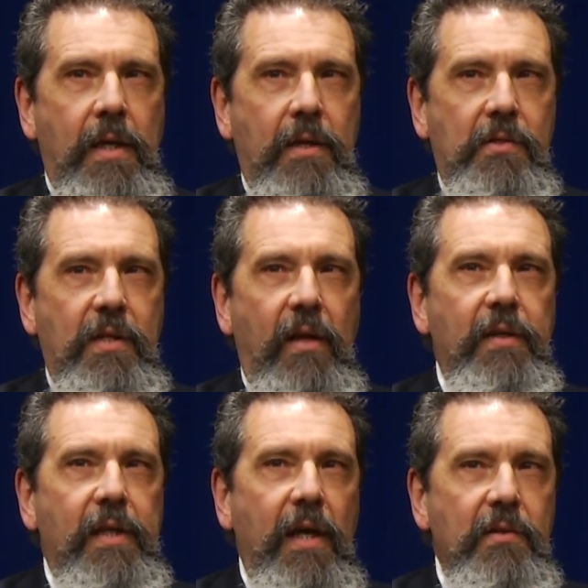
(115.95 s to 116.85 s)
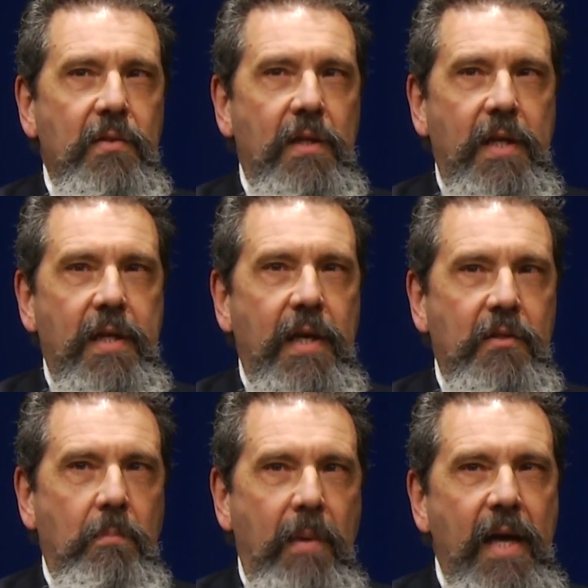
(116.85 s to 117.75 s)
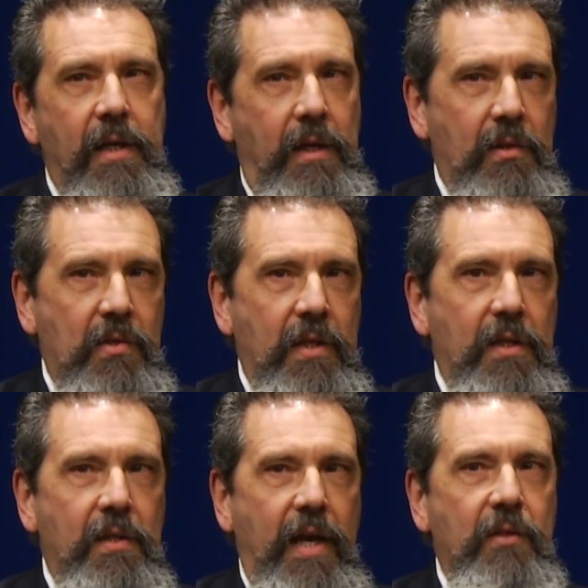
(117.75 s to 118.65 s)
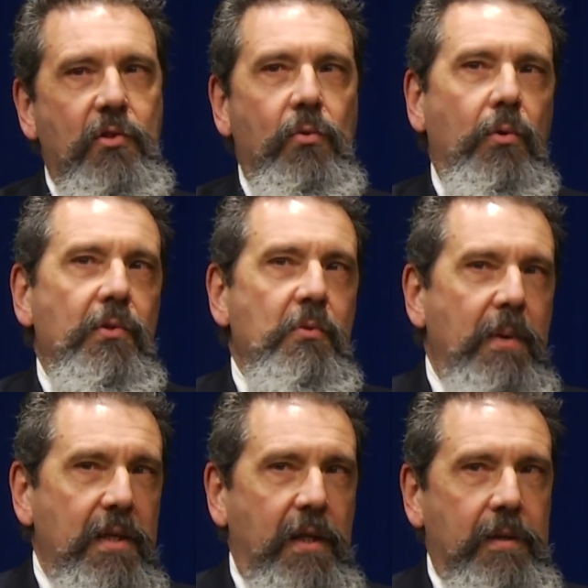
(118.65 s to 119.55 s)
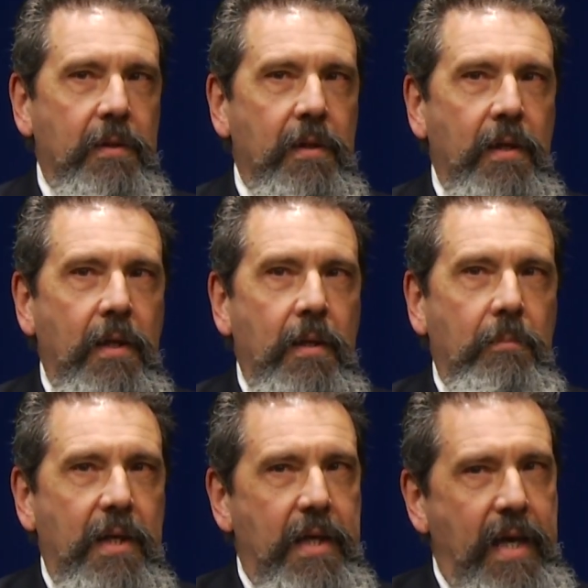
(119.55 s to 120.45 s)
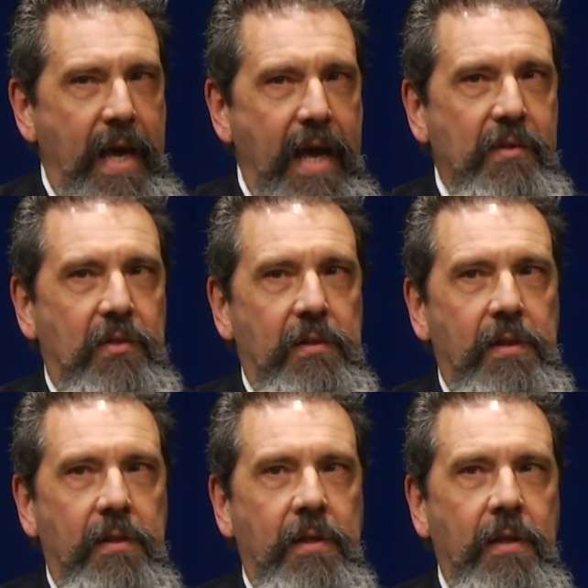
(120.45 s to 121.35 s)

He is telling us that he has met and exceeded net school spending, but he hasn't.